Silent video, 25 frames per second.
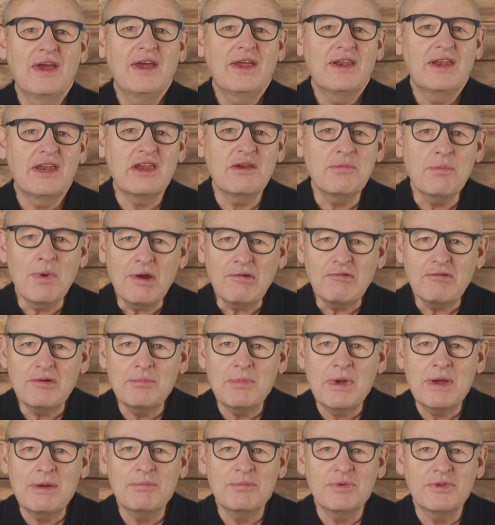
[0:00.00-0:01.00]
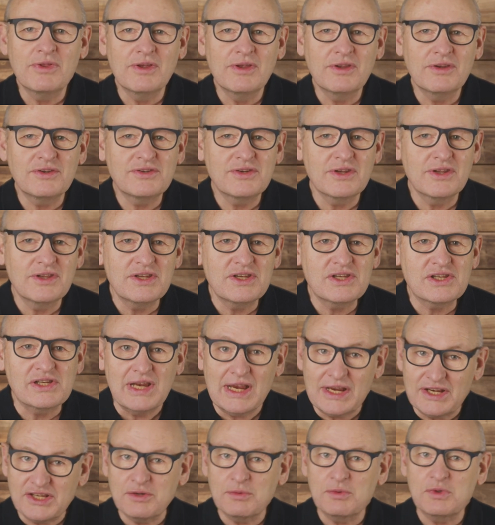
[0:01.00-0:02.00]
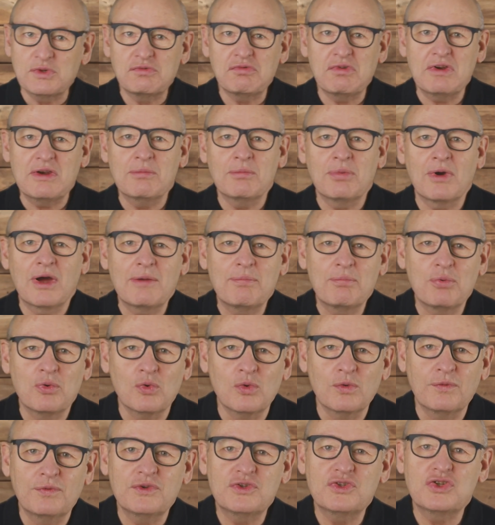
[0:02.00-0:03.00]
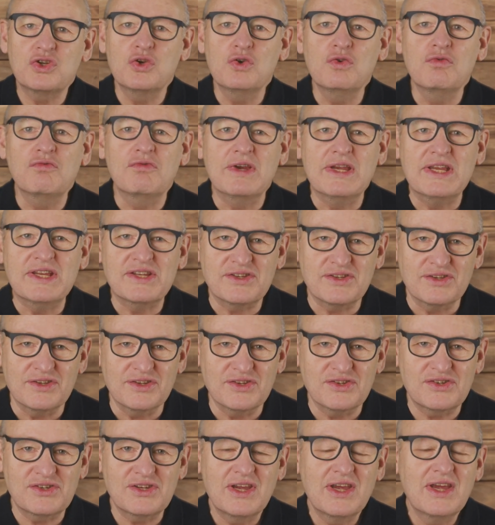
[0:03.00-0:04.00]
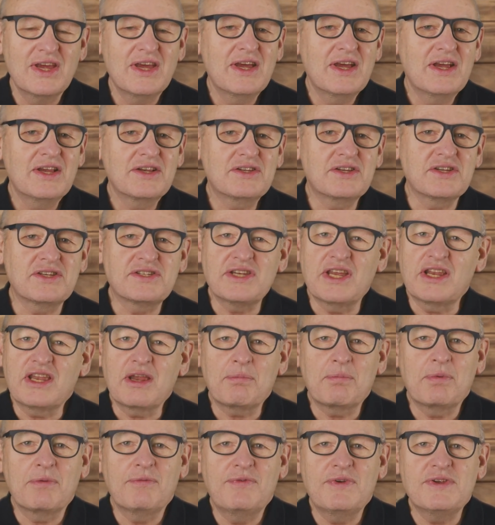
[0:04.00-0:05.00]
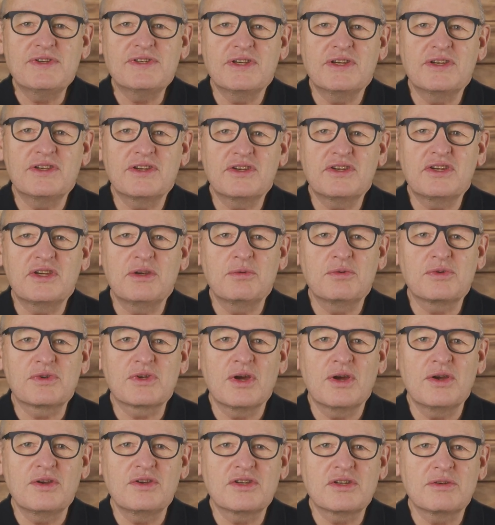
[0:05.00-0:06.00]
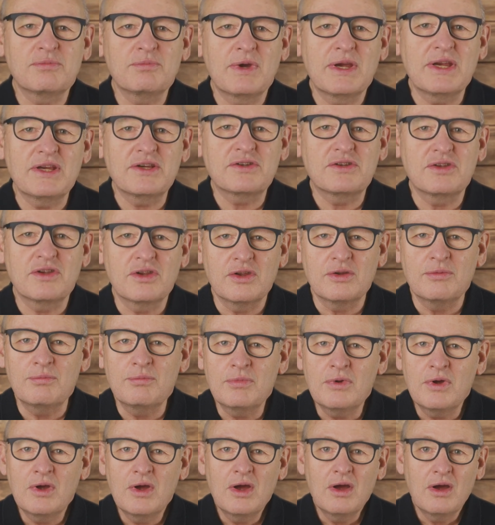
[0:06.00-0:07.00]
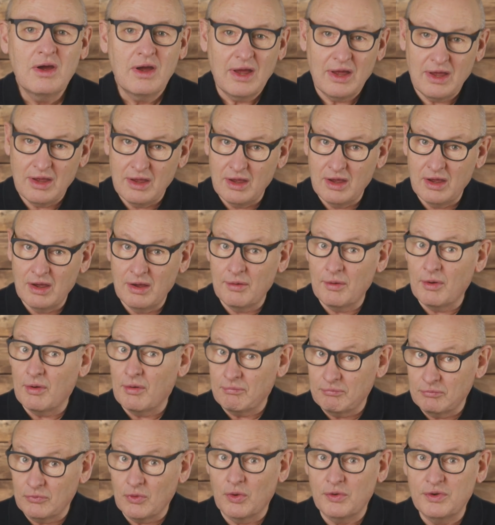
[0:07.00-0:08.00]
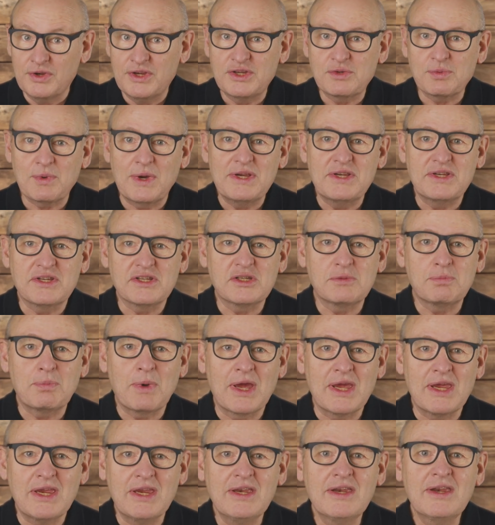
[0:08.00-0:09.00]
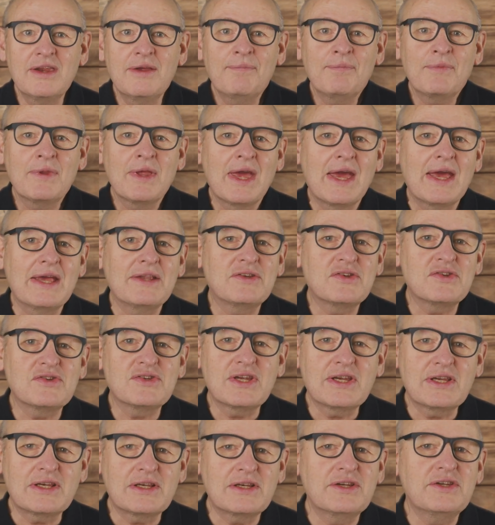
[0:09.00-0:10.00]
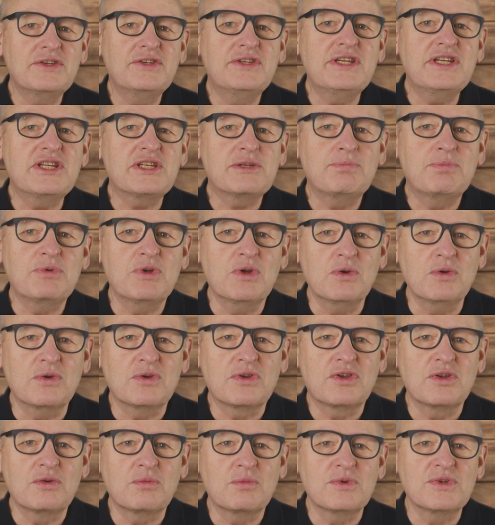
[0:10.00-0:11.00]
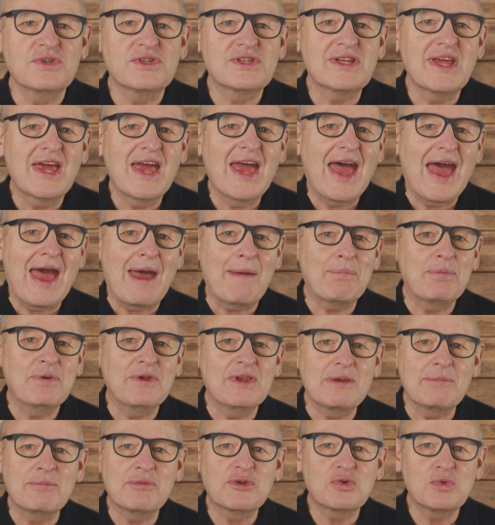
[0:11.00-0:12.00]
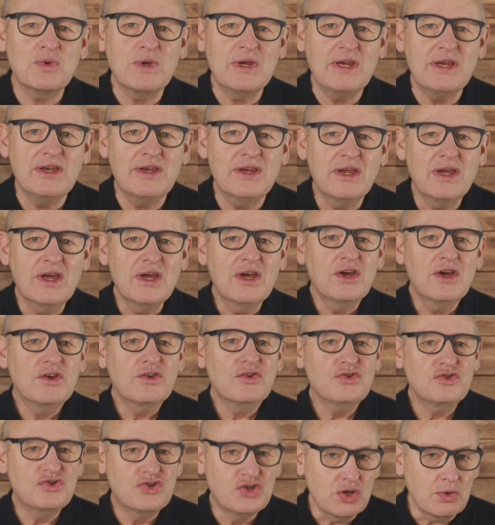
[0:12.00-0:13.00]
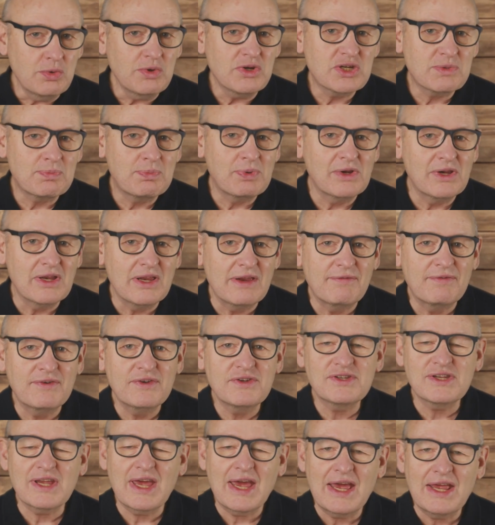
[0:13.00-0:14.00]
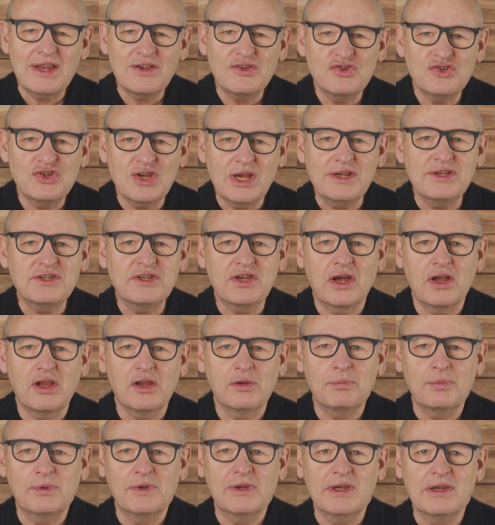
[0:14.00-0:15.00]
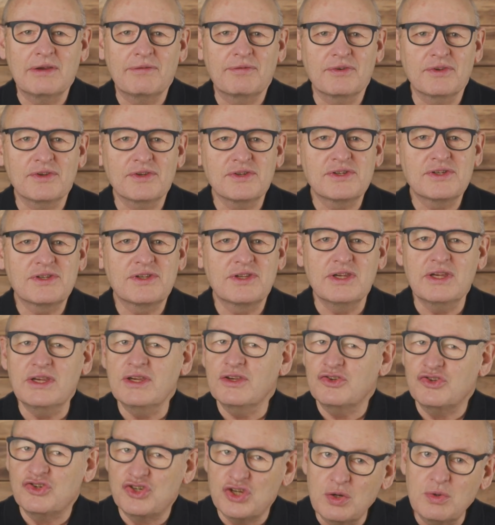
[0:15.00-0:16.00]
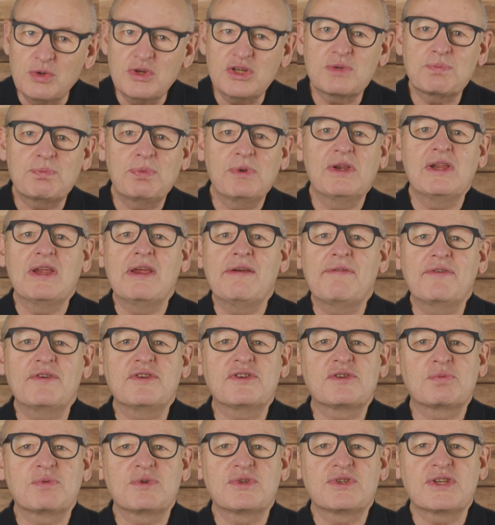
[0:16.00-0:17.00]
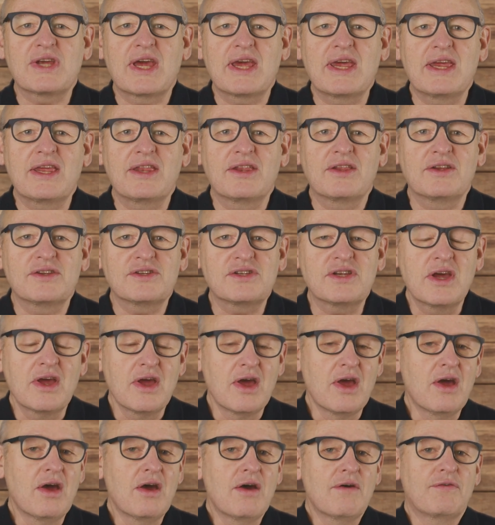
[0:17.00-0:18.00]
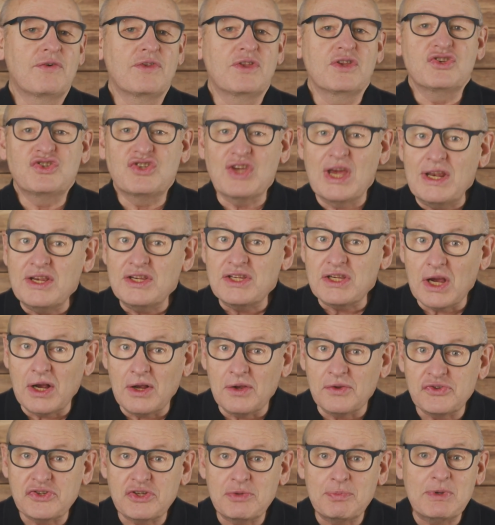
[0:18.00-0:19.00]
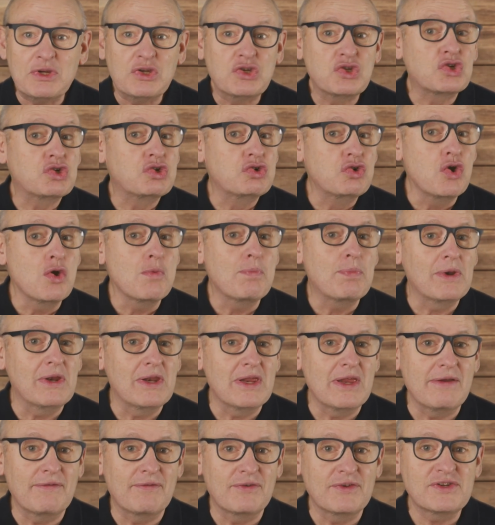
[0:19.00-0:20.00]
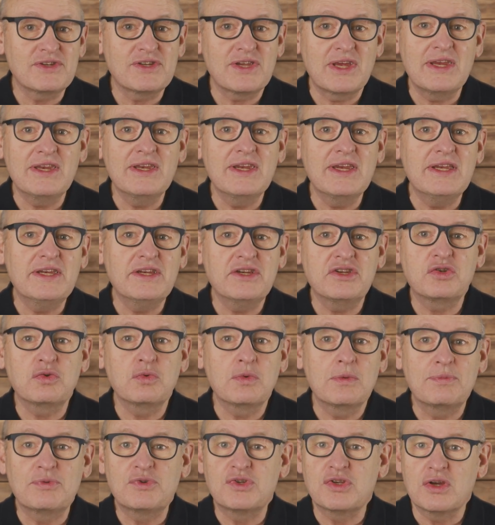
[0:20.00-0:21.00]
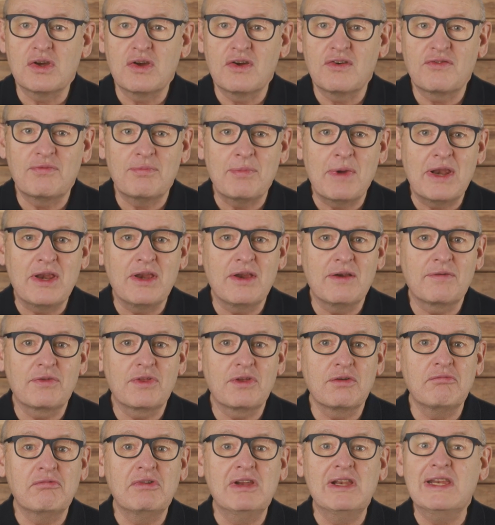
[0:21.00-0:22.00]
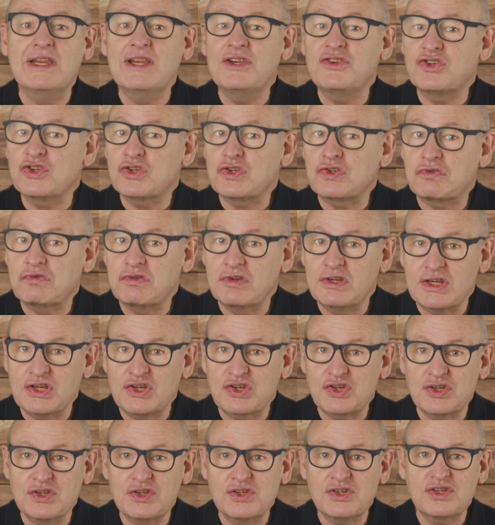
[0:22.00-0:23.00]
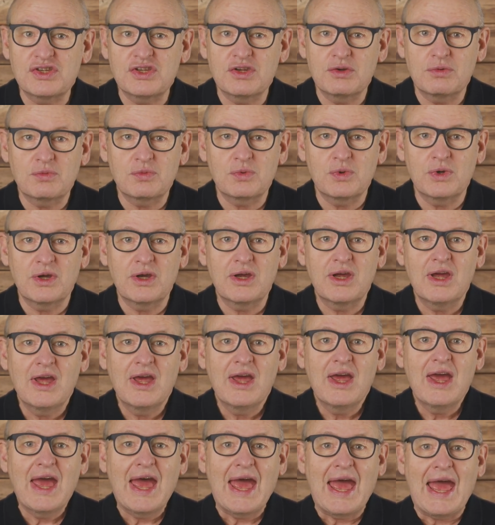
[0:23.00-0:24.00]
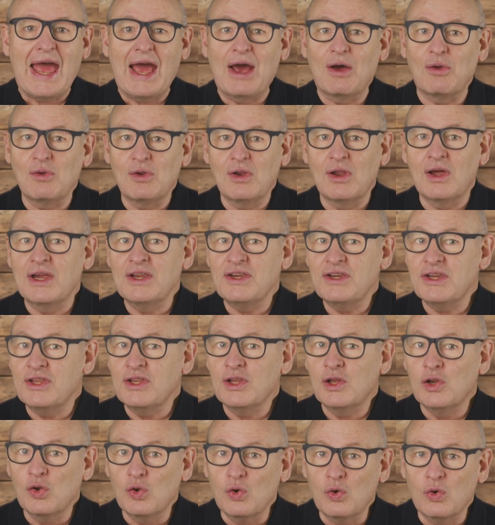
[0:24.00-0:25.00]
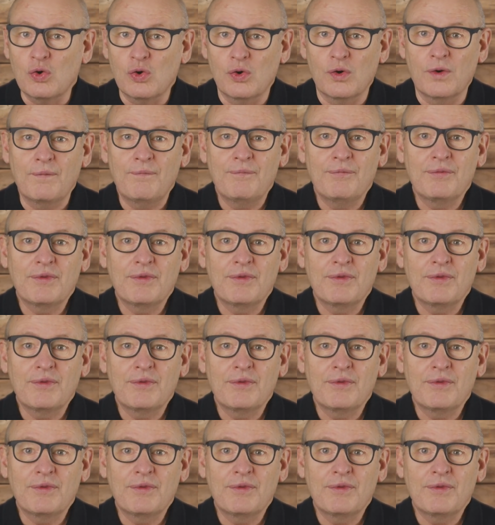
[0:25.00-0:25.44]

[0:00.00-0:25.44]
Now you might remember that this letter was written by Paul for two reasons: to set up a visit that he was going to make to them on his way to Spain, and to settle a dispute that was happening between Jewish believers and Gentile believers. The Jewish believers were saying that for the Gentiles to be true believers, they needed to observe many of the religious traditions that were outlined in the law.